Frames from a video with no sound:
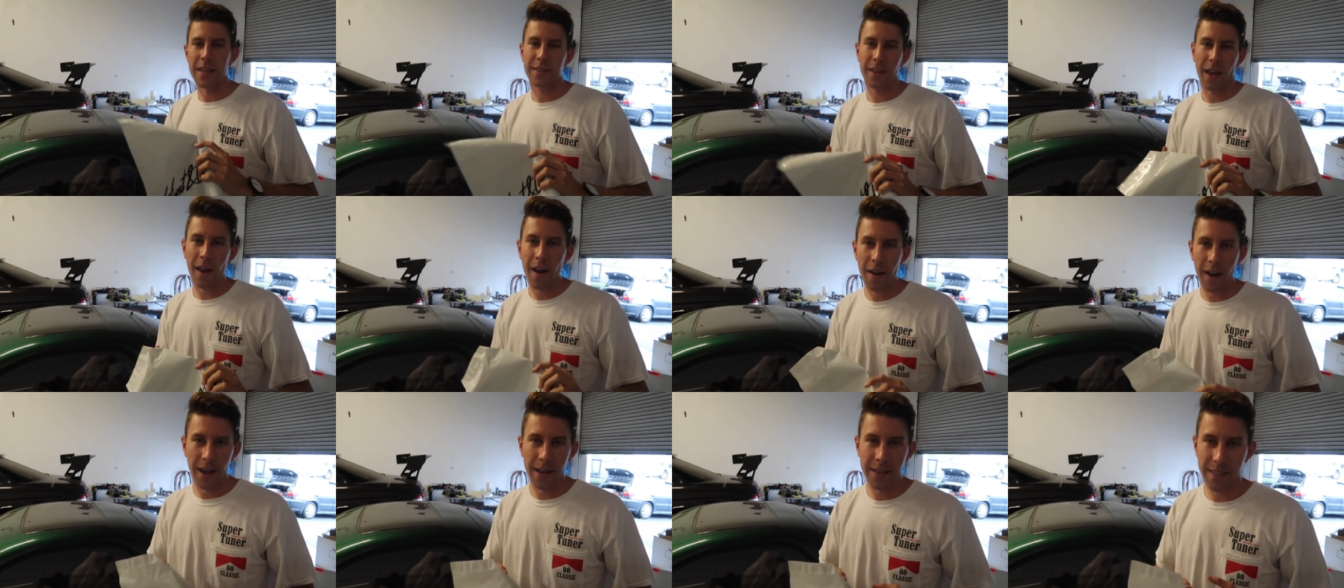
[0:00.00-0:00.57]
It's
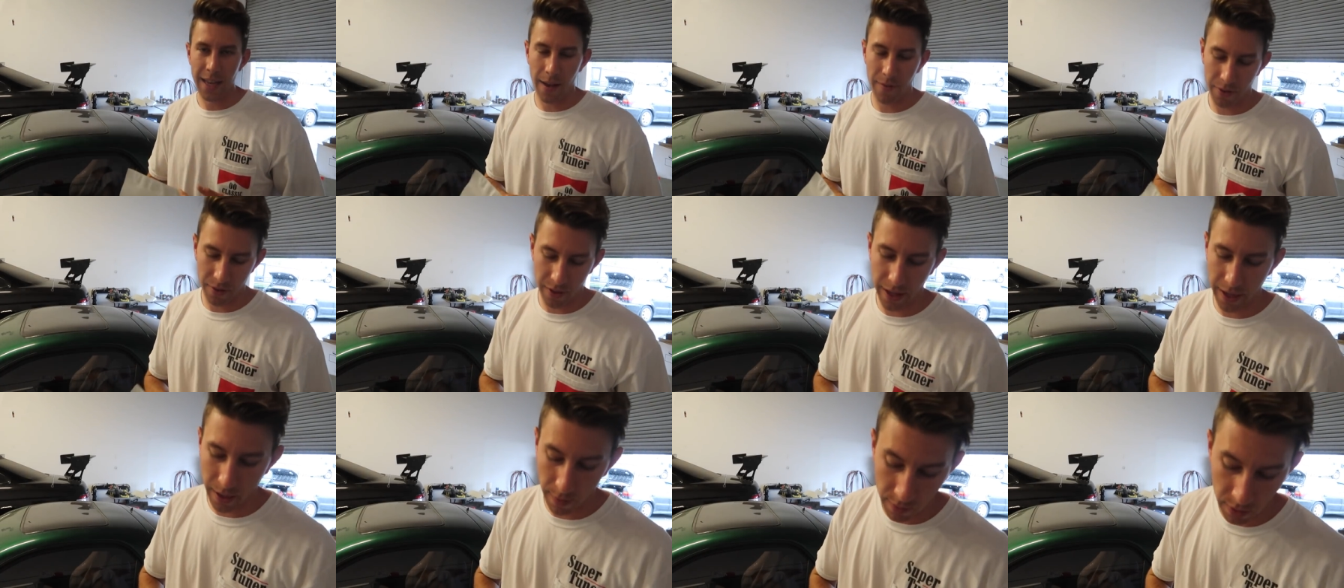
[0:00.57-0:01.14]
kind of nice having
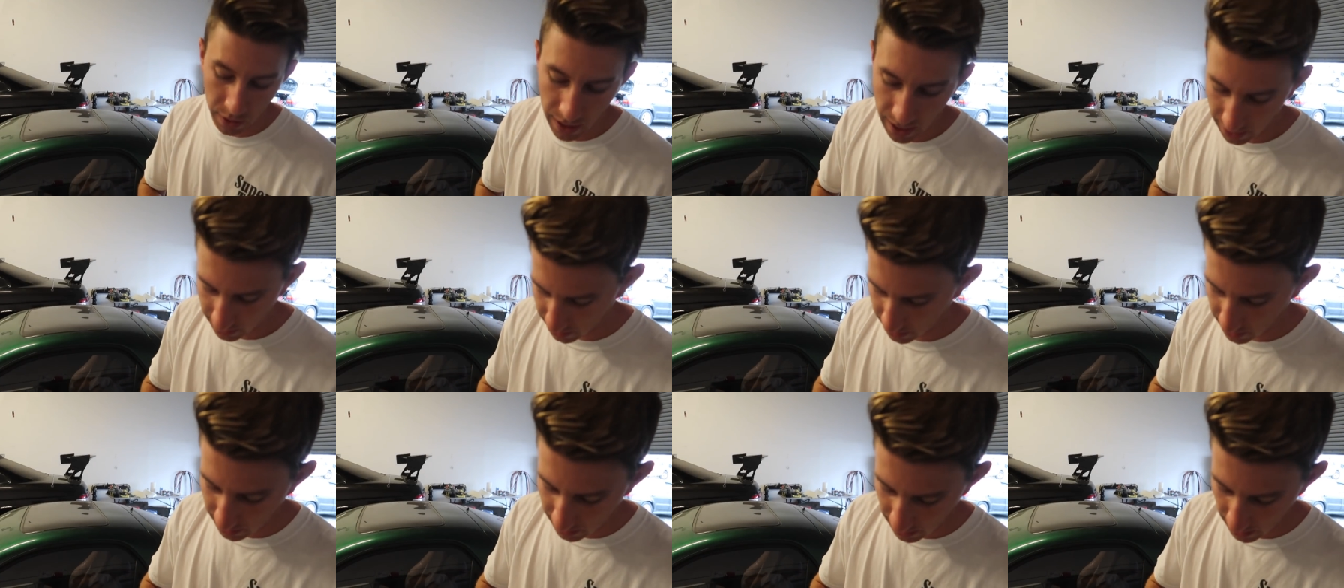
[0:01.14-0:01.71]
like a
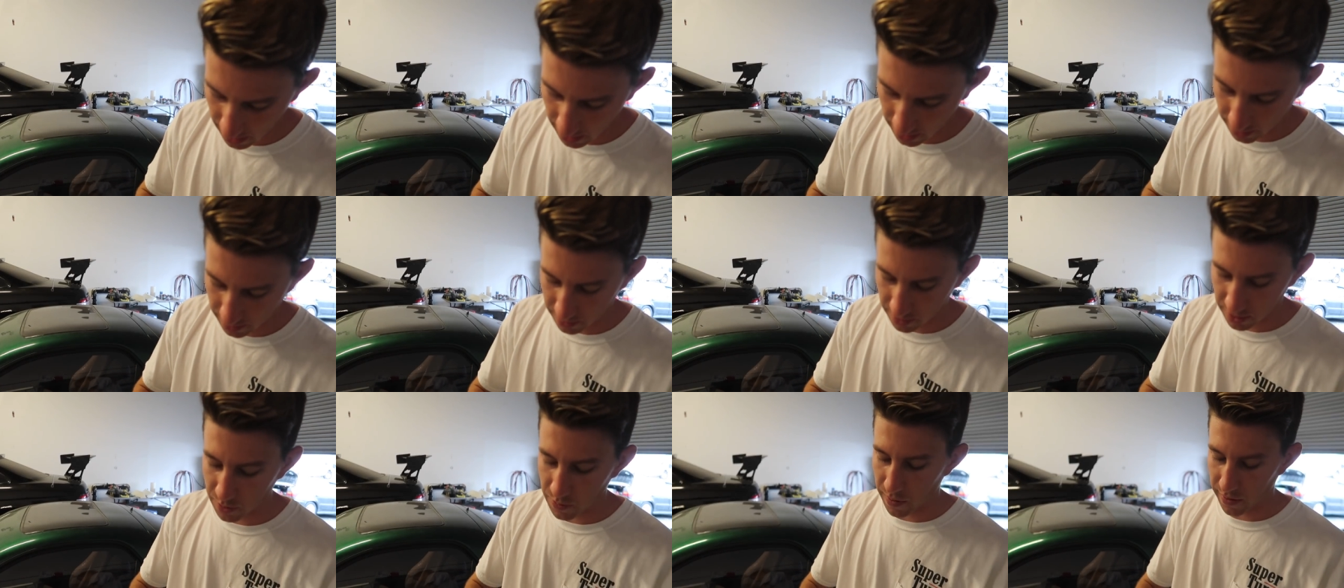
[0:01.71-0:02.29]
relaxing day
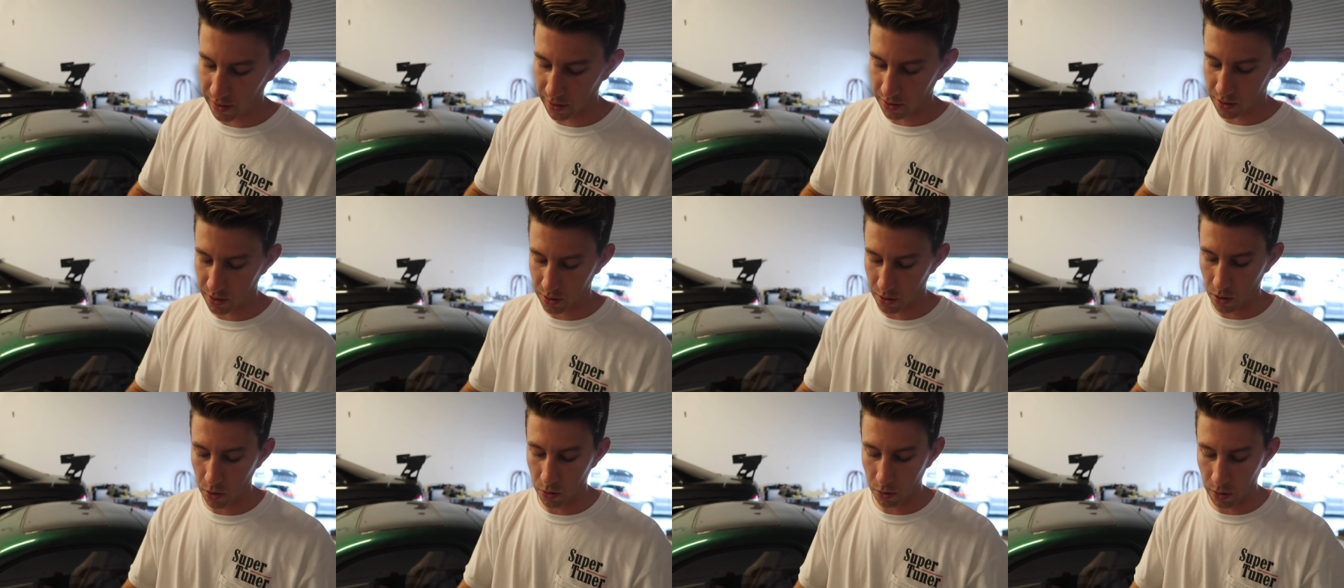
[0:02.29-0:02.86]
because it's been like
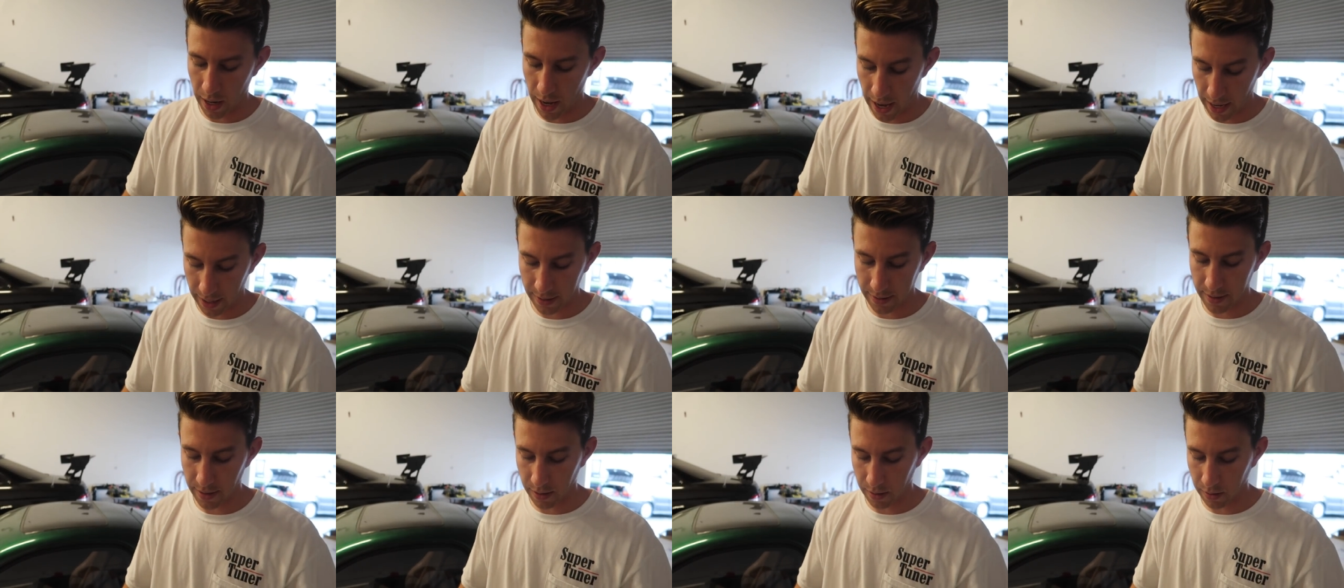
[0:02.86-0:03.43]
so
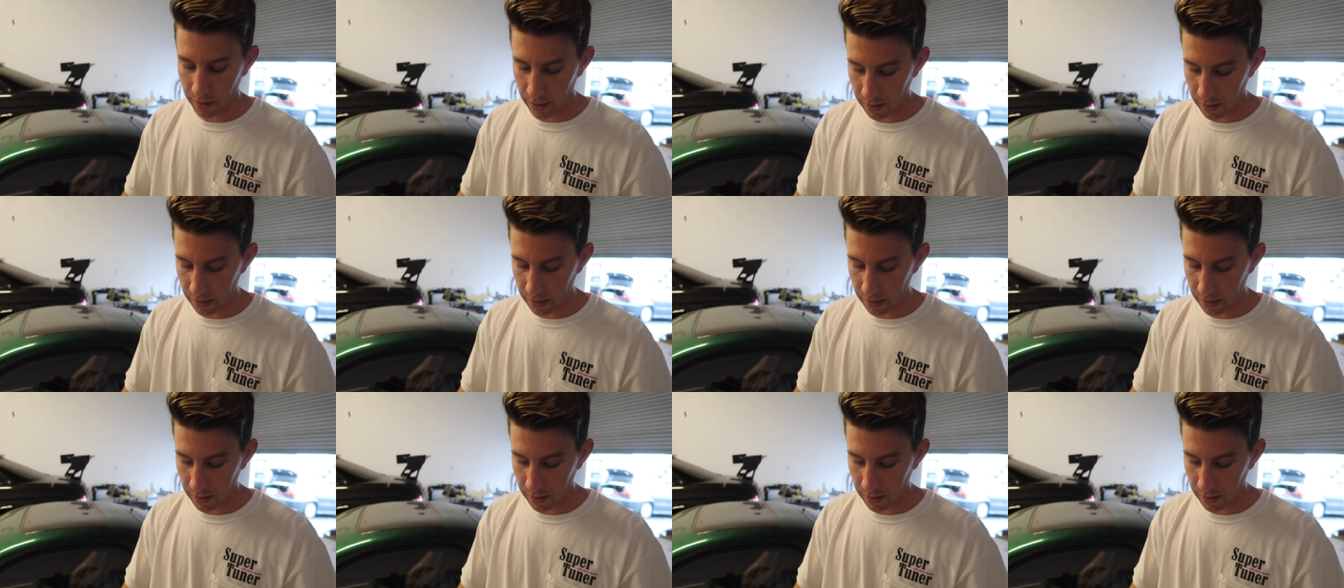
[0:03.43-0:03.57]
hectic